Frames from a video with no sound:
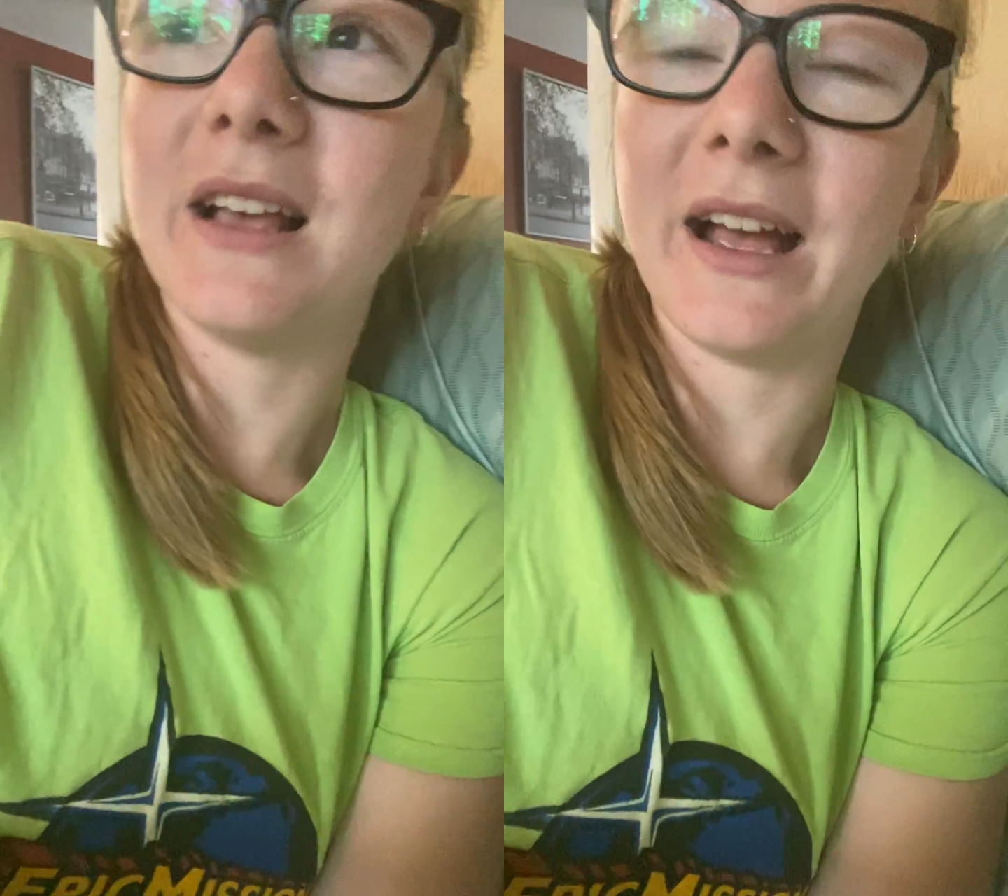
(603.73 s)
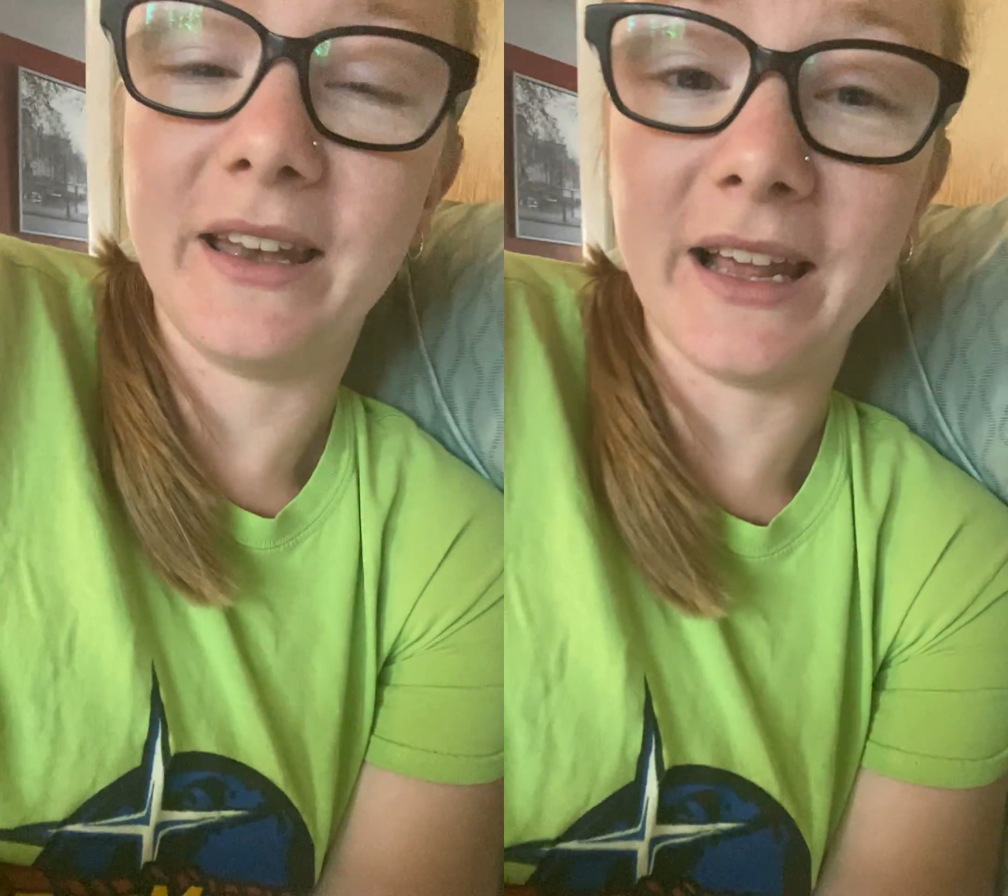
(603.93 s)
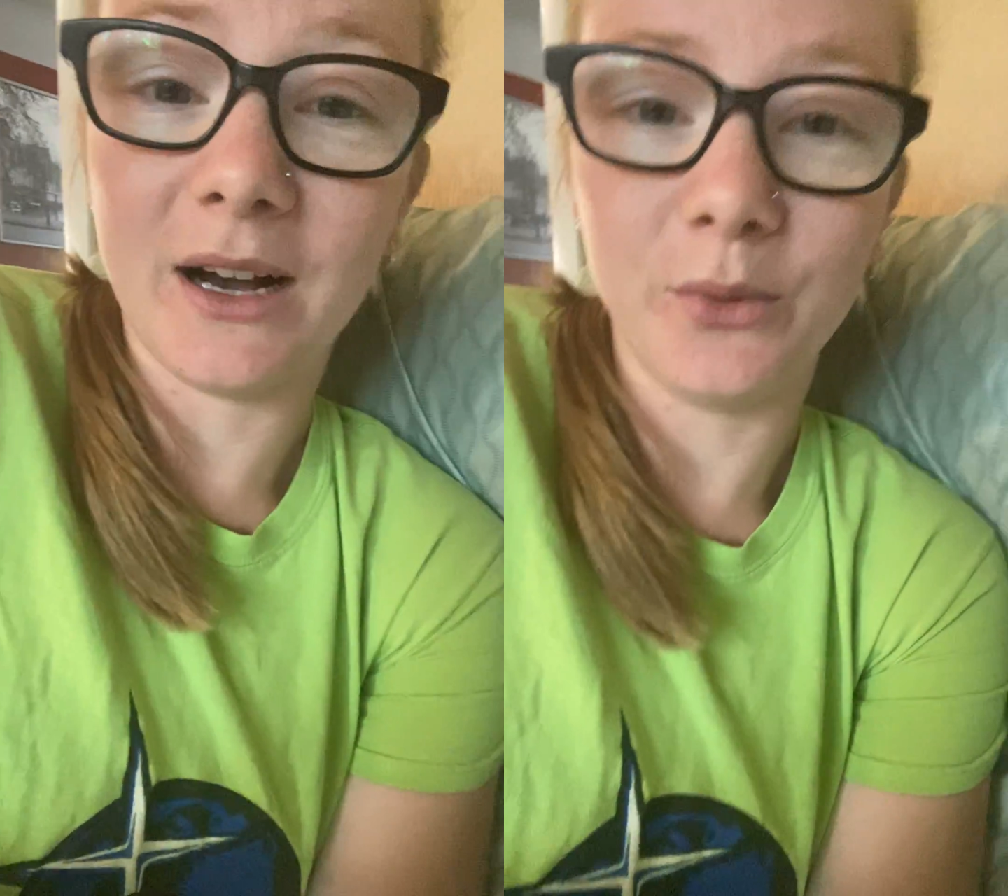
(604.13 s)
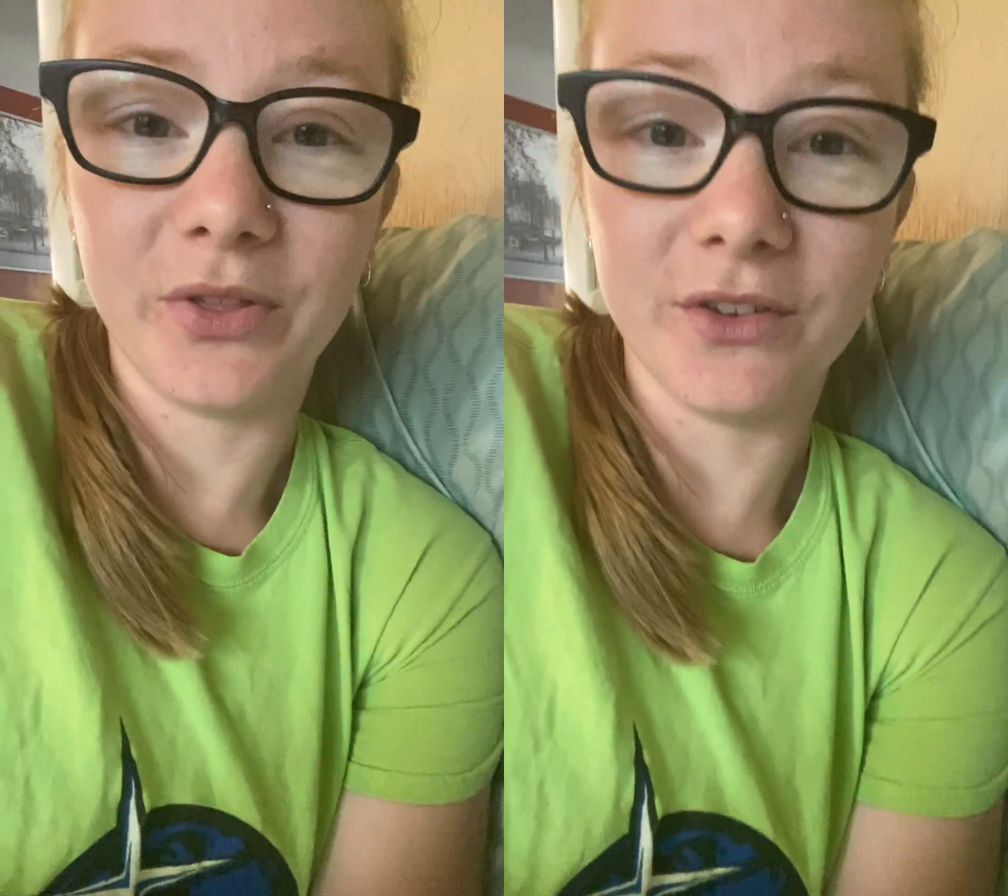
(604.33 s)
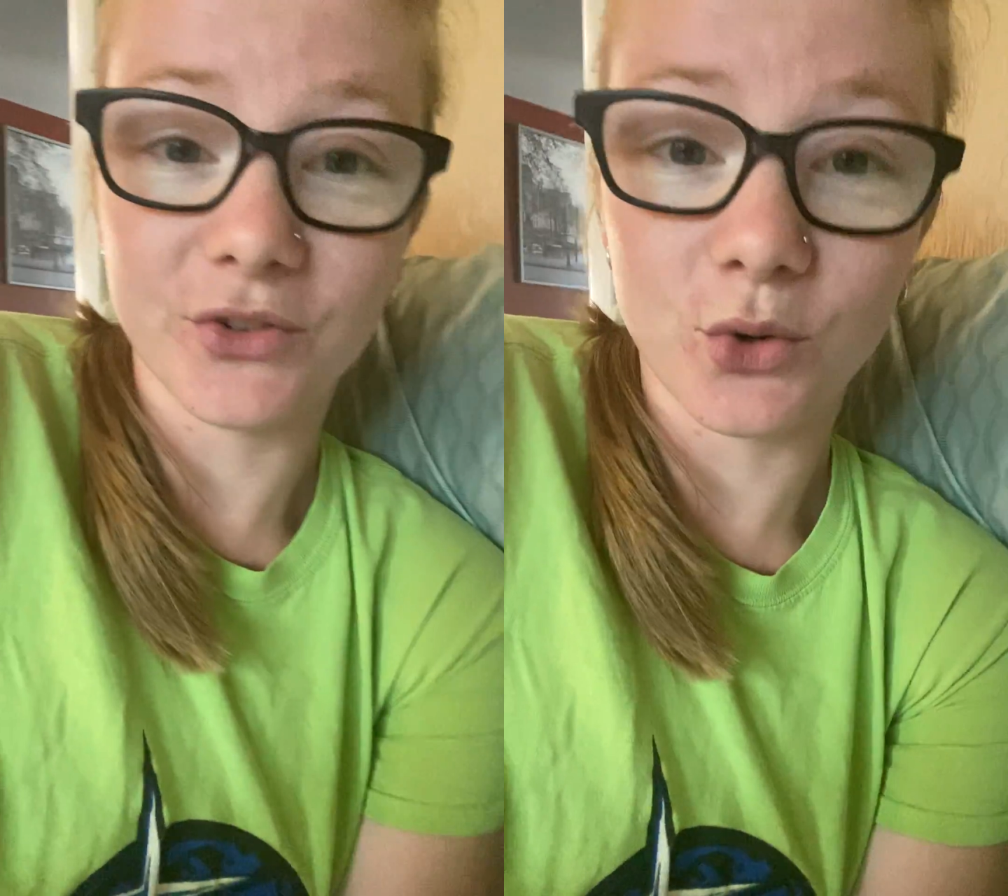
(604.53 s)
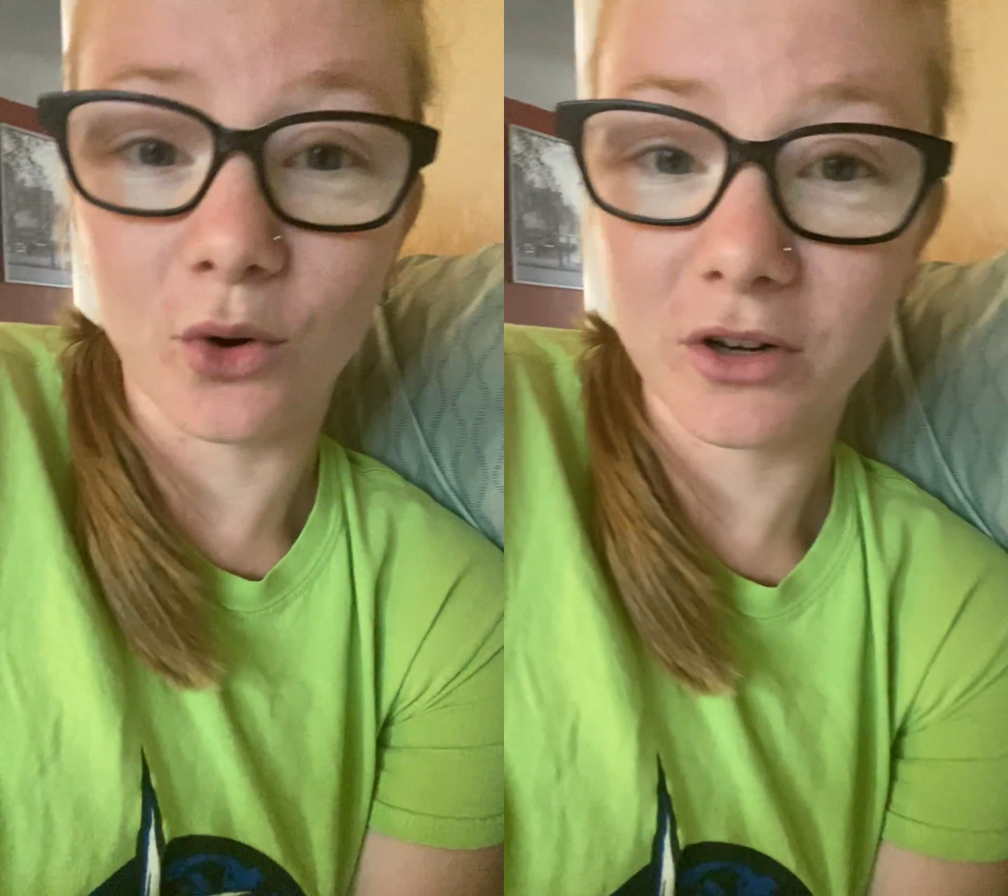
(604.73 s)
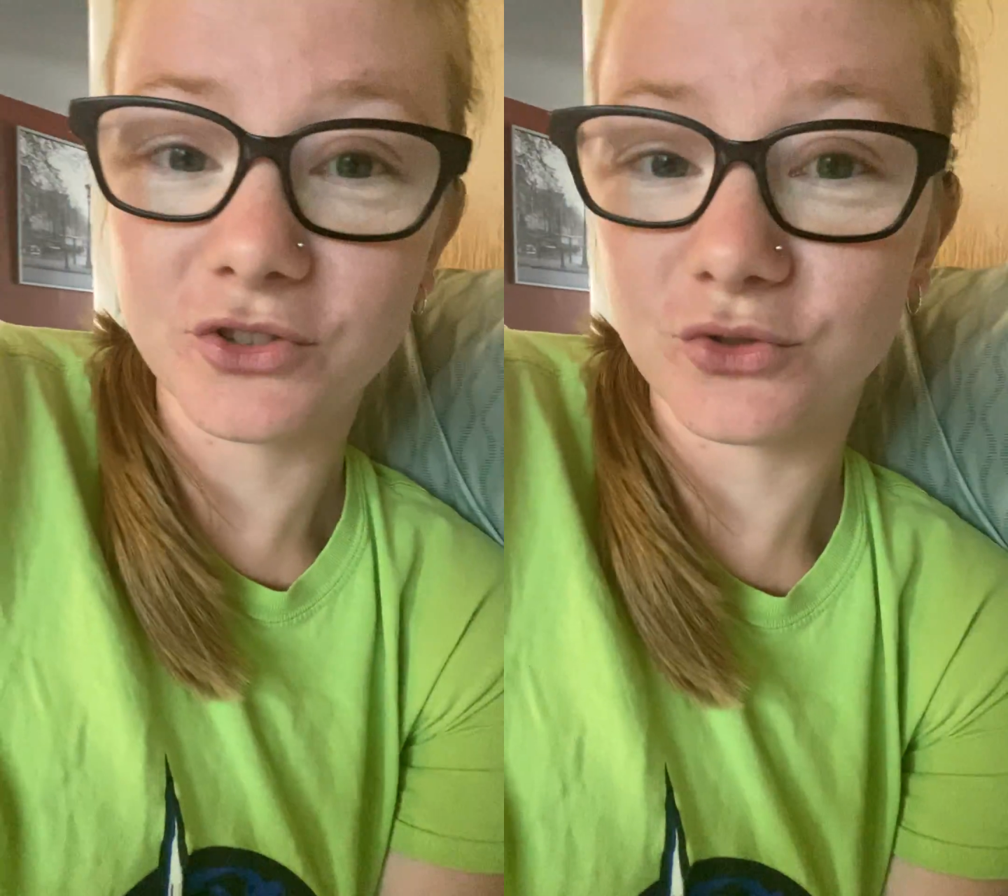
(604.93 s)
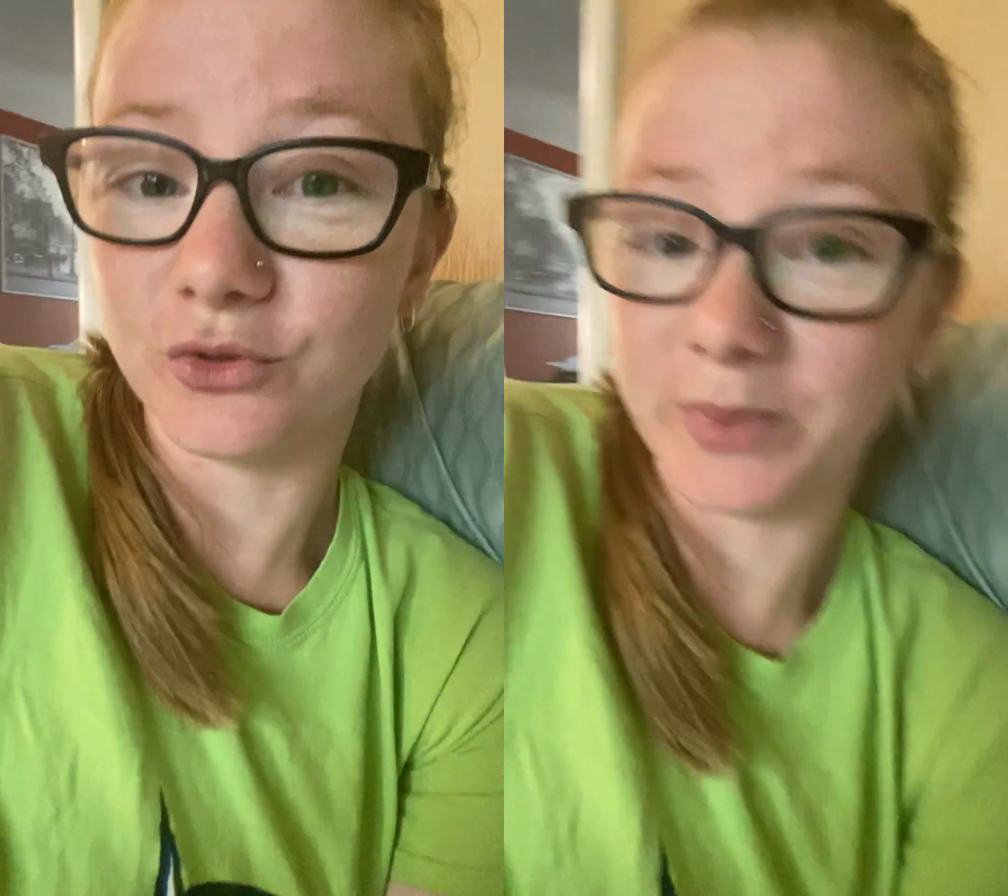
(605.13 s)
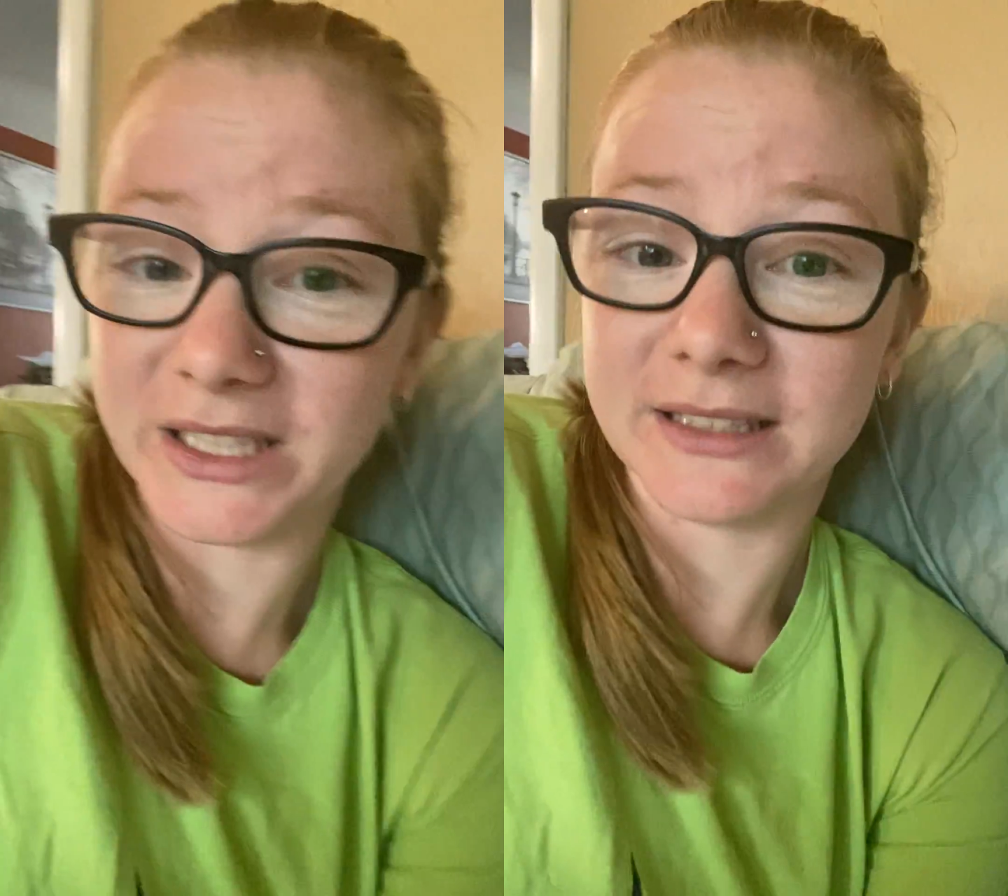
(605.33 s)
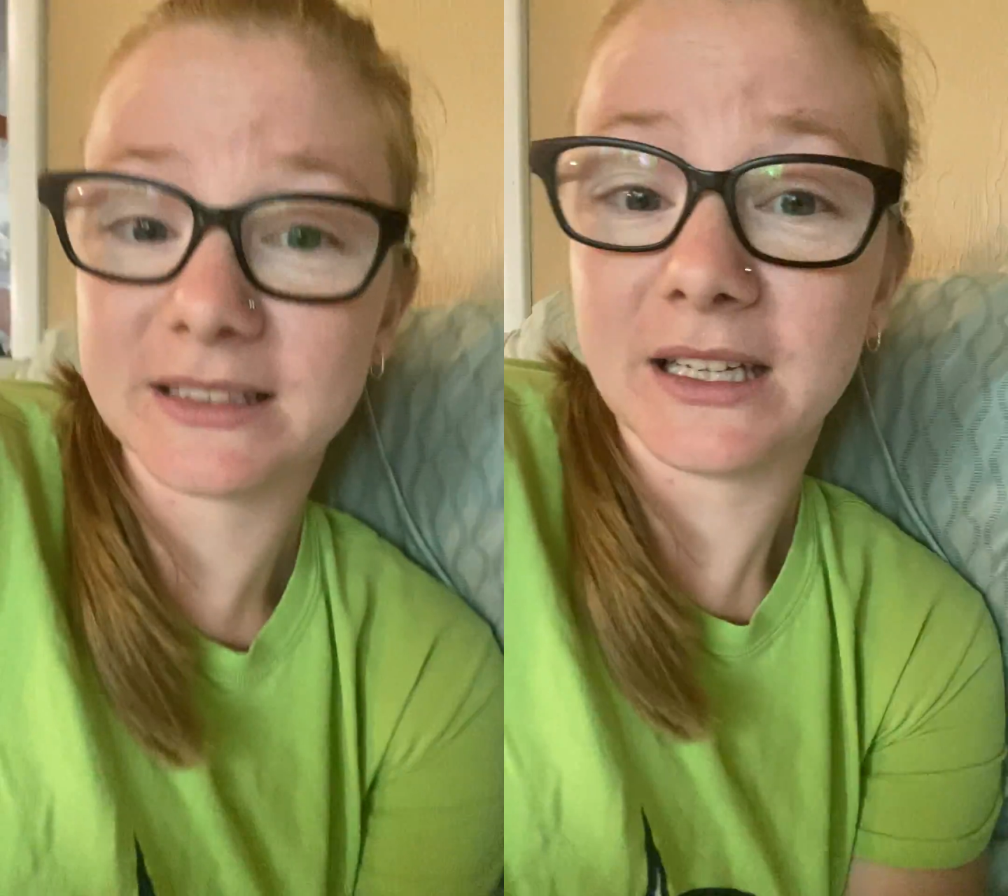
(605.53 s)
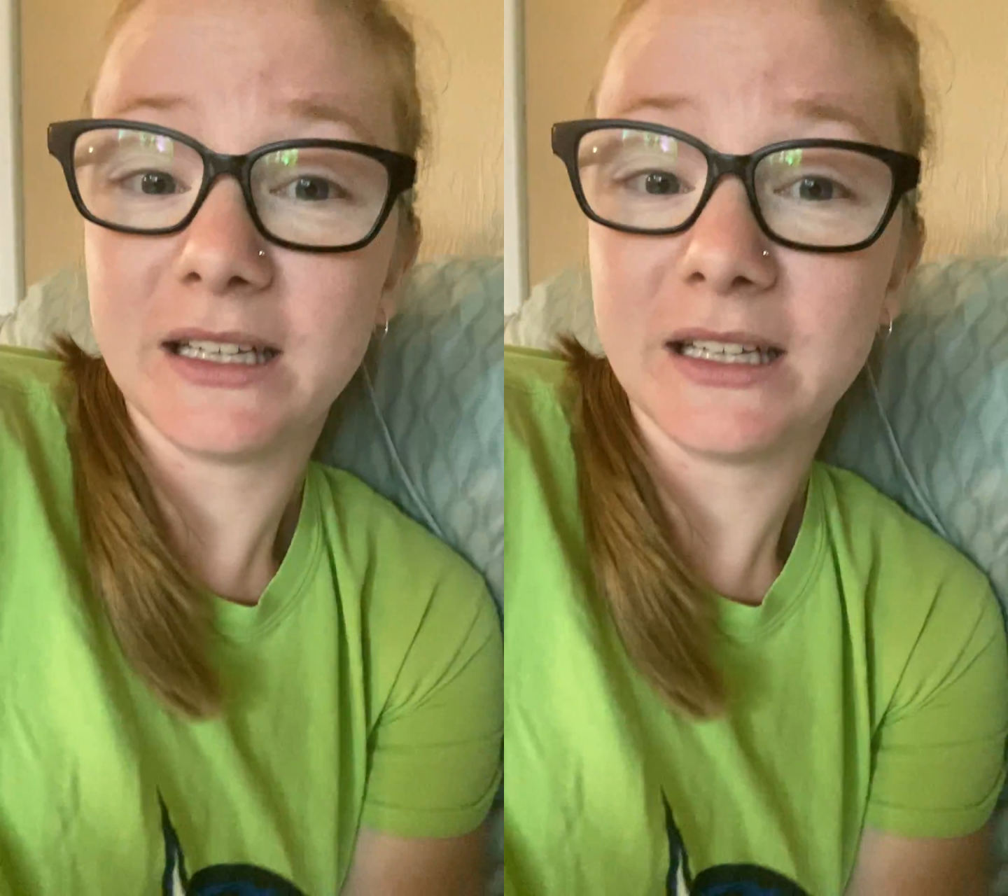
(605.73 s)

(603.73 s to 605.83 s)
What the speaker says: And now with this corkscrew piece